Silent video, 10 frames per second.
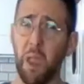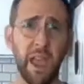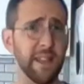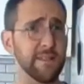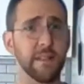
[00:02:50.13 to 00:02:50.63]

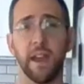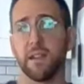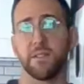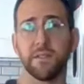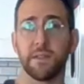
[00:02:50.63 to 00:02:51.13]
it's
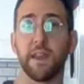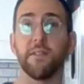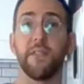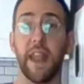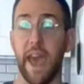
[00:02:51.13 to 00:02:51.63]
kind
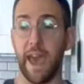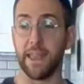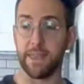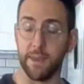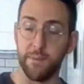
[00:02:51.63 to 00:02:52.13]
of an
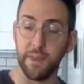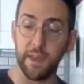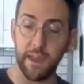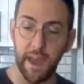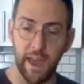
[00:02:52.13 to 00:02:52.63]
ad-lib
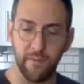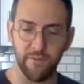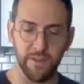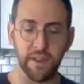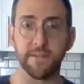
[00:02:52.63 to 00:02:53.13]
thing. I
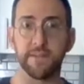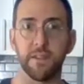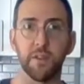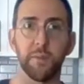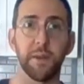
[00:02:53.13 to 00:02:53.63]
have just a
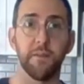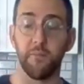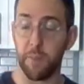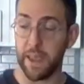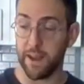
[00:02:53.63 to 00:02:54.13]
little bit
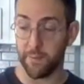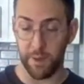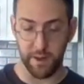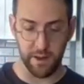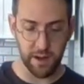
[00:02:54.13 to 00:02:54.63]
of peanut
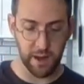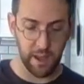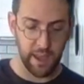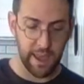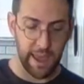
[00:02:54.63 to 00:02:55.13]
butter.
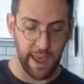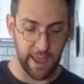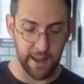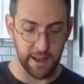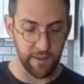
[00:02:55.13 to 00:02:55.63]

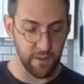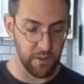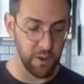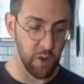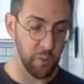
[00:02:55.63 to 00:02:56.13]
And if
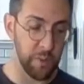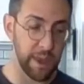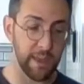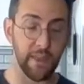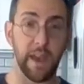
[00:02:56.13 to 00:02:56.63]
you know
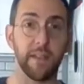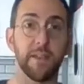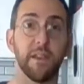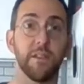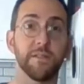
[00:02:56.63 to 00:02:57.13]
me,
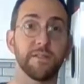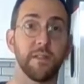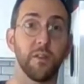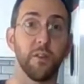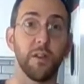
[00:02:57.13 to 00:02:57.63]
that there's
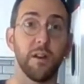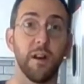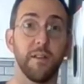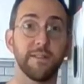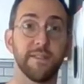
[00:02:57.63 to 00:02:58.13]

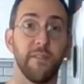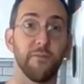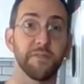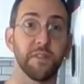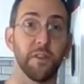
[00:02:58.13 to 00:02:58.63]
still
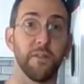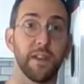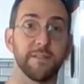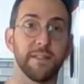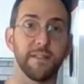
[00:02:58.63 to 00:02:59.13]
several
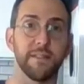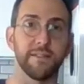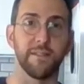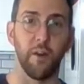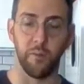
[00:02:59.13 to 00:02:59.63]
servings in
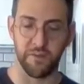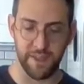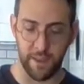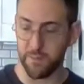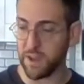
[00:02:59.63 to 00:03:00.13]
this
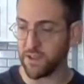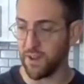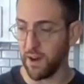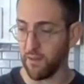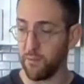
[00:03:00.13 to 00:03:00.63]
almost empty
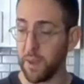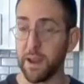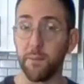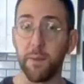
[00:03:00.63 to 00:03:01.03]
jar of peanut